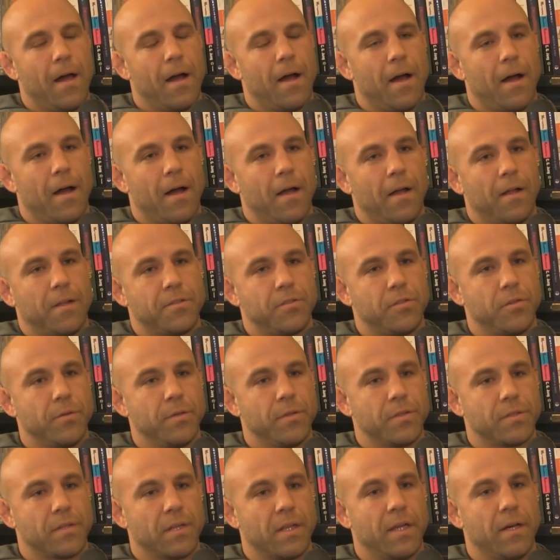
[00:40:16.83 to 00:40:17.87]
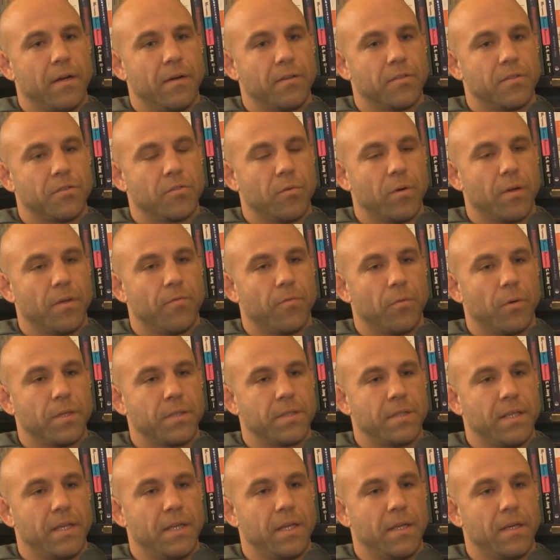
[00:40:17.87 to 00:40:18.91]
uh, two years later in
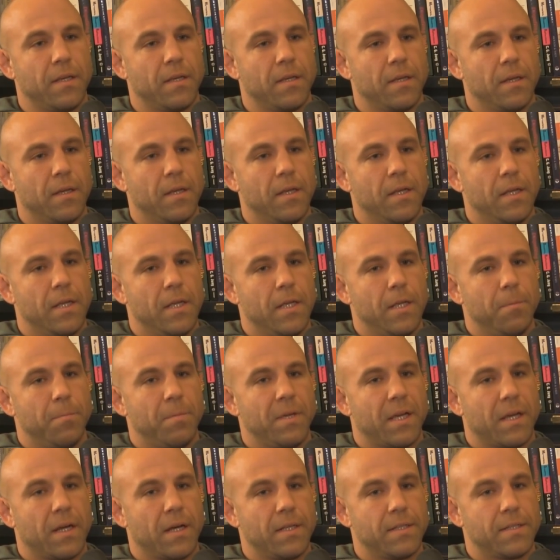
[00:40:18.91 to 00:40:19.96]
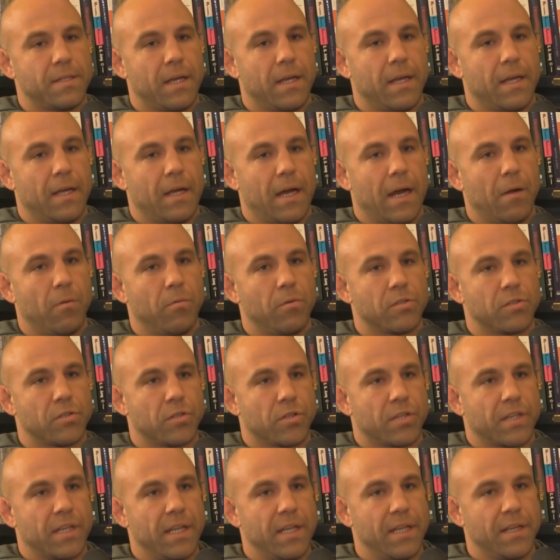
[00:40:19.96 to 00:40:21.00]
2014 because I I was
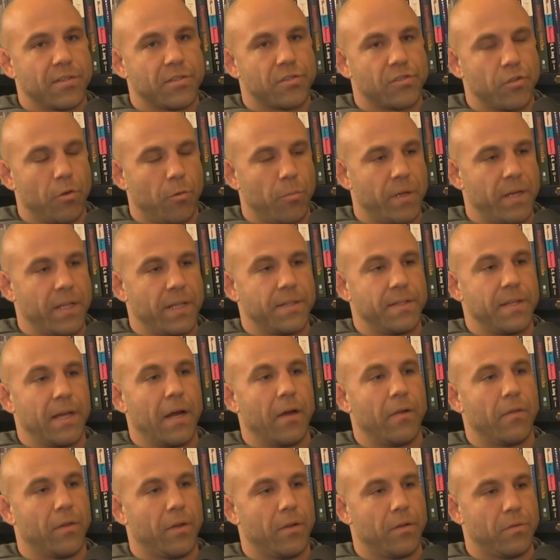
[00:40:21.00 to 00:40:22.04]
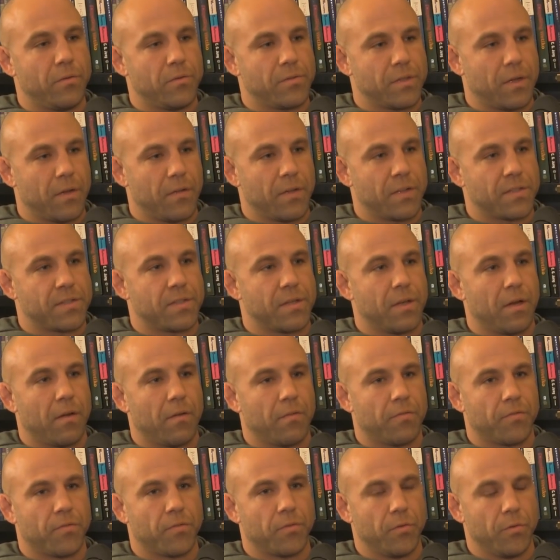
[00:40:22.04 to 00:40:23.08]
getting so many downloads on the
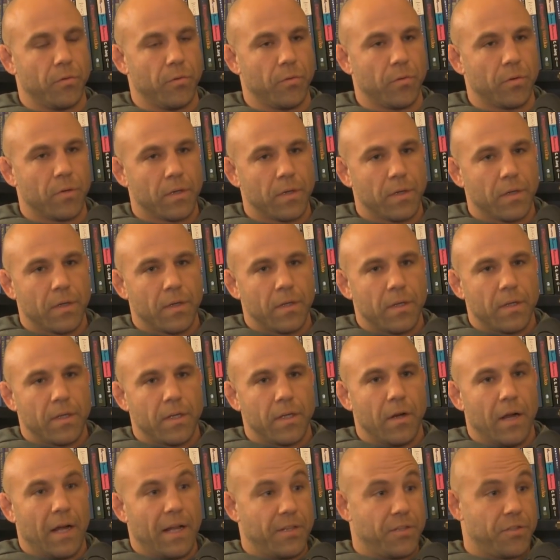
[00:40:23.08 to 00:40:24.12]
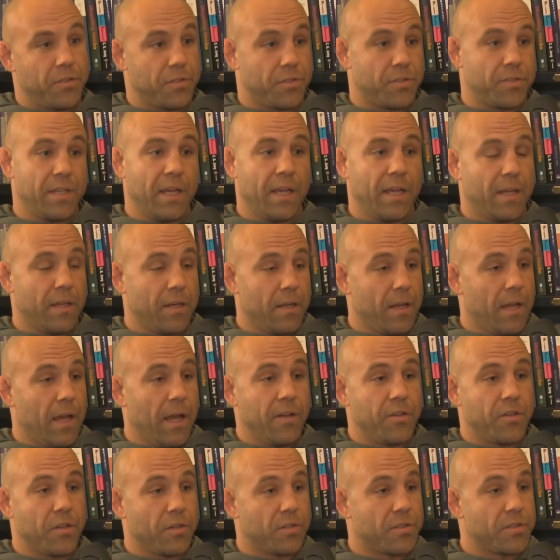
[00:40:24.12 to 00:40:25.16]
self through. You know, I'd just taken
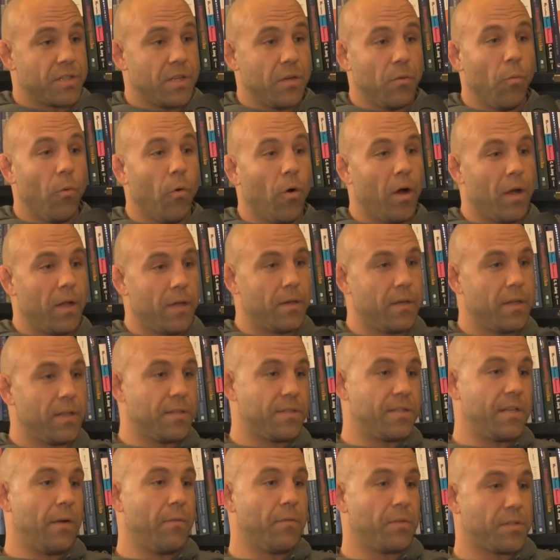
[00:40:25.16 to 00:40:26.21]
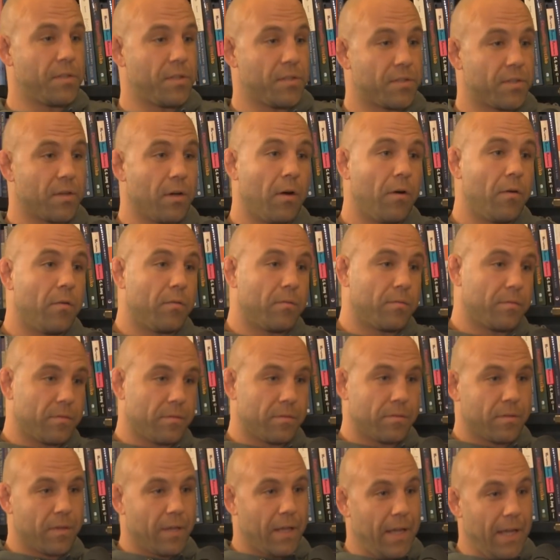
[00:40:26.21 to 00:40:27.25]
HLC one in San Francisco.
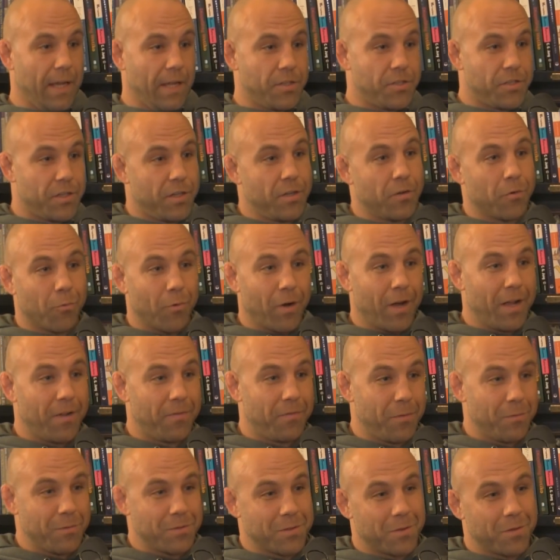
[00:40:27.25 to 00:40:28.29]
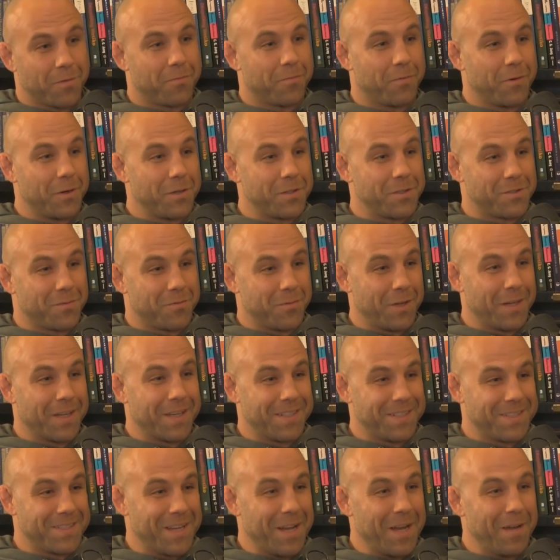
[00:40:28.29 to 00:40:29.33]
Wow. Angie, your wife, it was her first
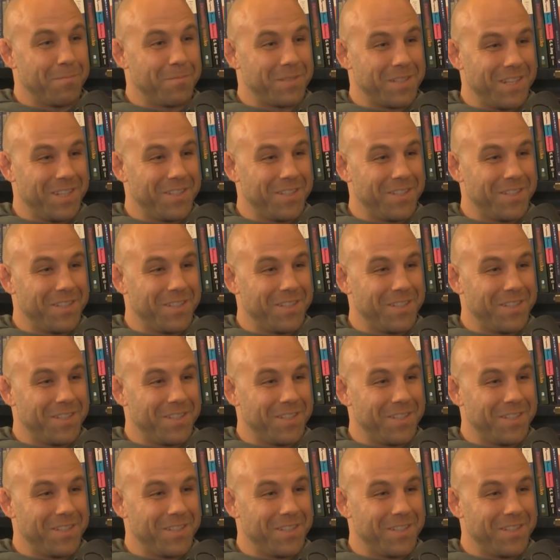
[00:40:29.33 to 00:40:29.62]
fucking time